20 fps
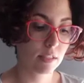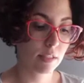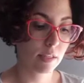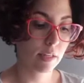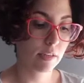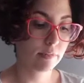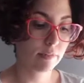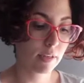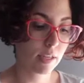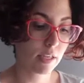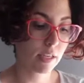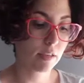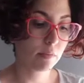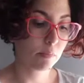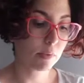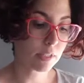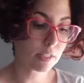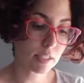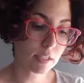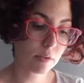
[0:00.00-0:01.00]
leave like in
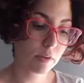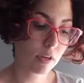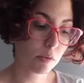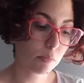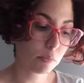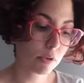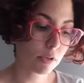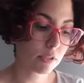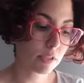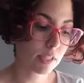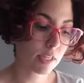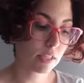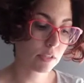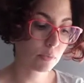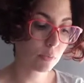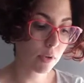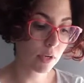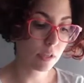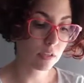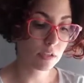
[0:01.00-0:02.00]
particular point that way.